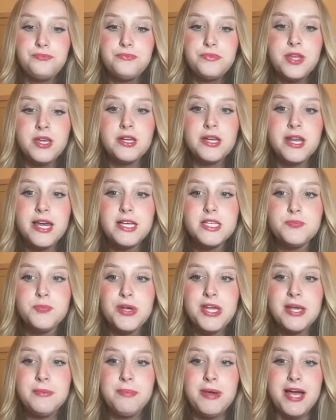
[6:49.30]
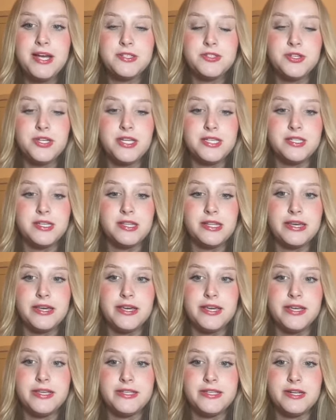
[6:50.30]
Next, bringing back Sunisa
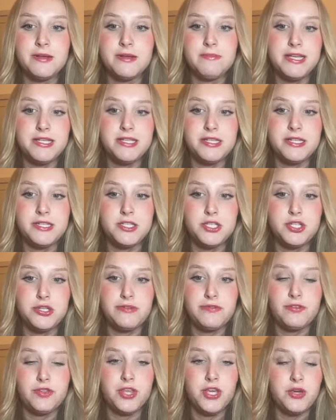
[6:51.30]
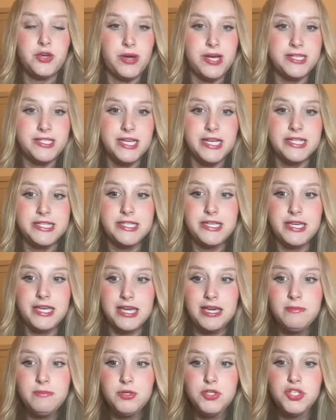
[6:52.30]
Lee is an amazing decision for the USA
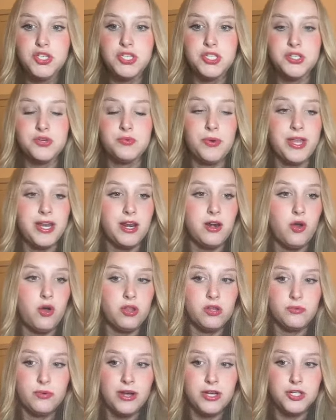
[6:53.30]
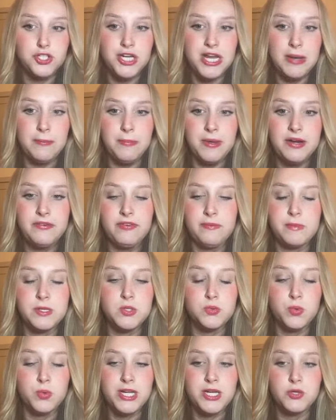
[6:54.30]
team. She's the reigning all-around champion from the
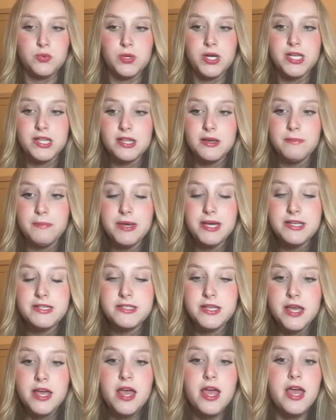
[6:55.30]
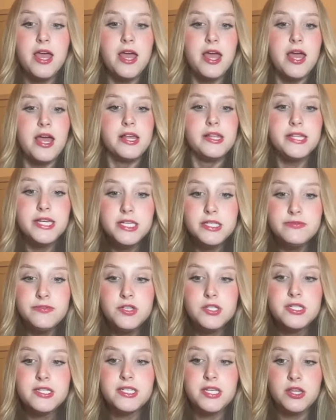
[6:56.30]
2020 Olympics. Lee's
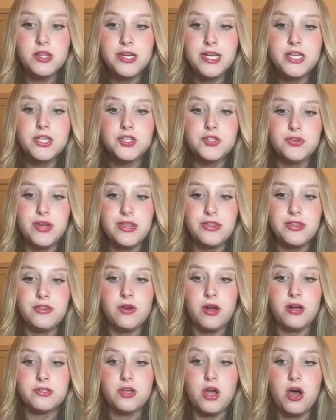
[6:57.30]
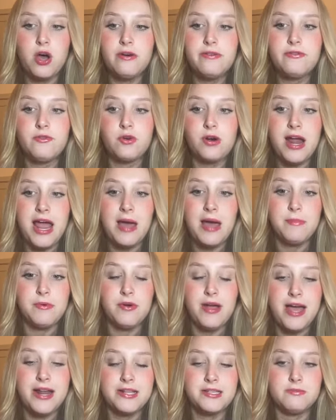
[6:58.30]
versatility and strength across all four
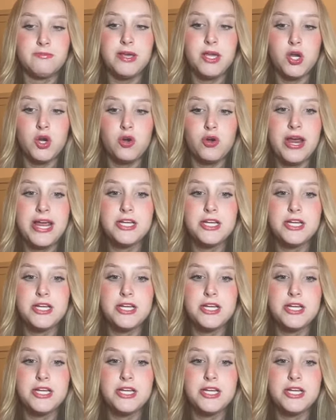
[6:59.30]
apparatus make her a